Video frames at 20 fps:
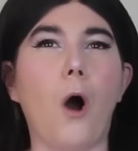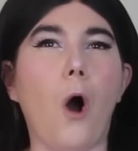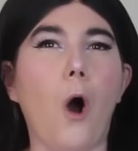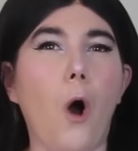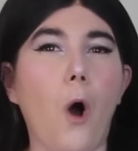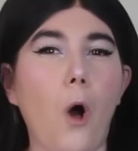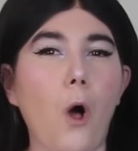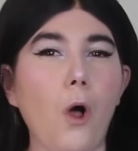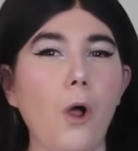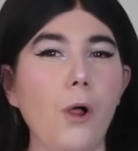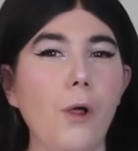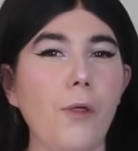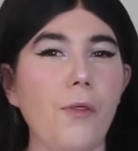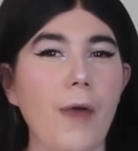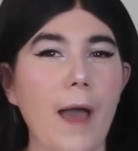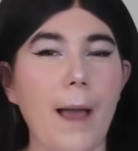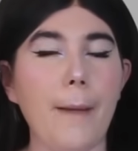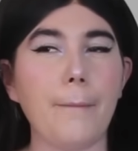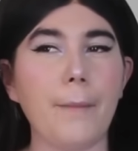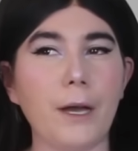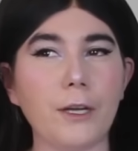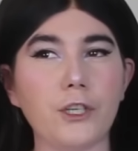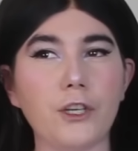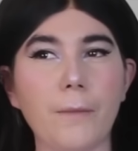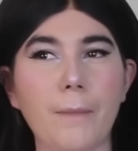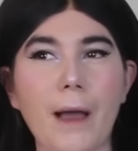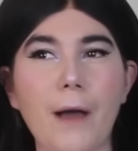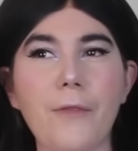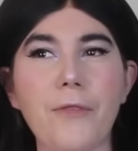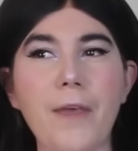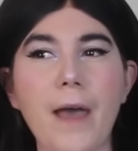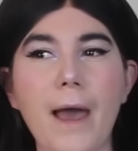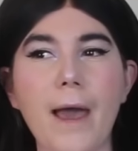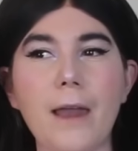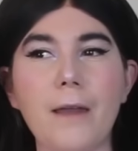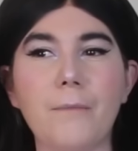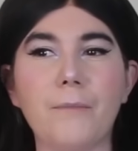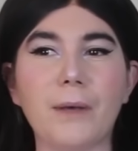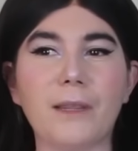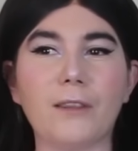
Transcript: all that much about that,